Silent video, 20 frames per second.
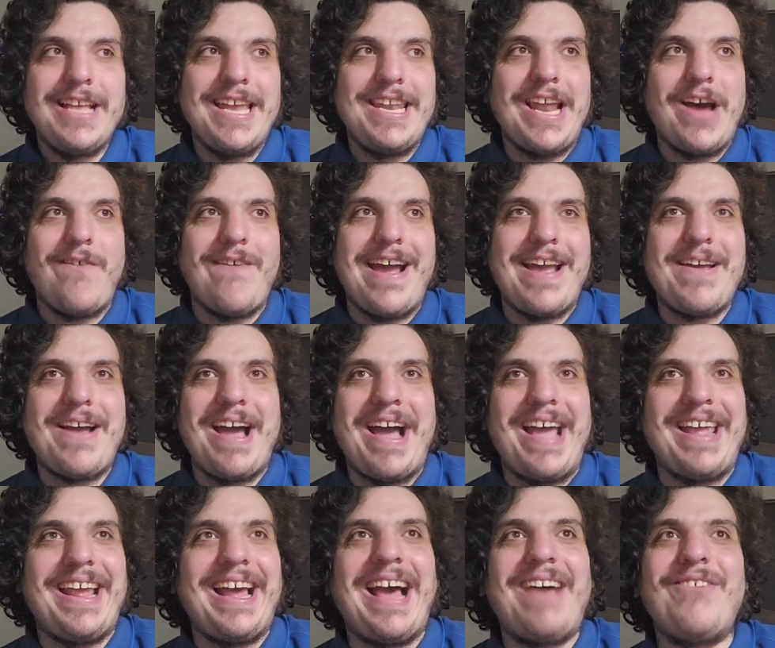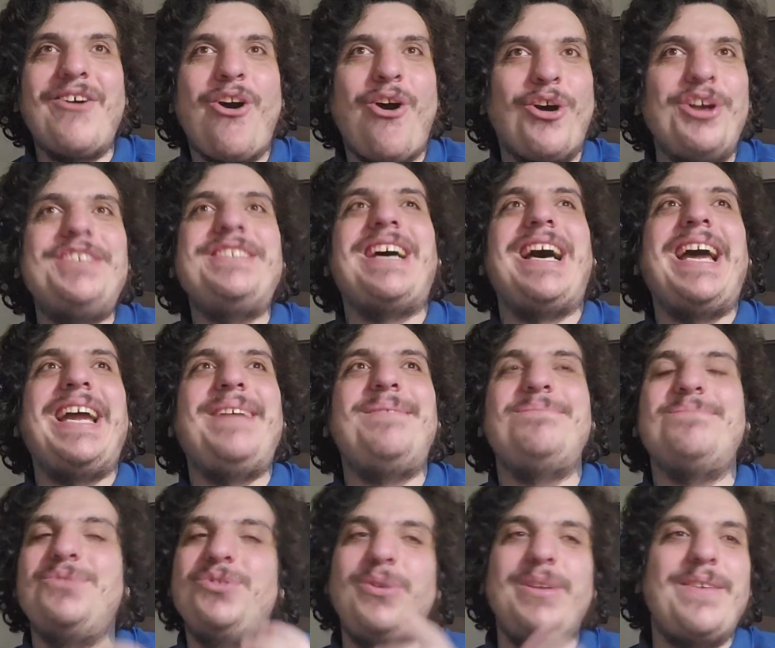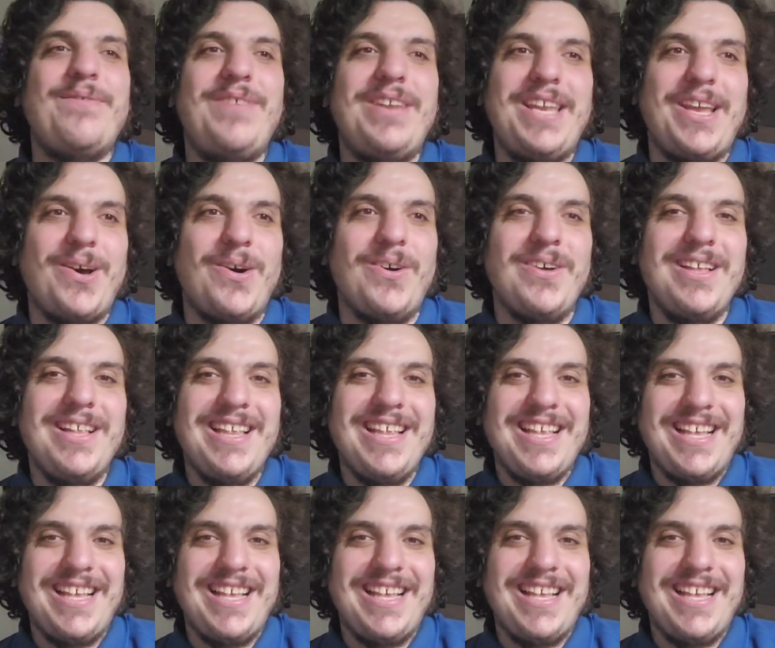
And now I have a hard time doing a video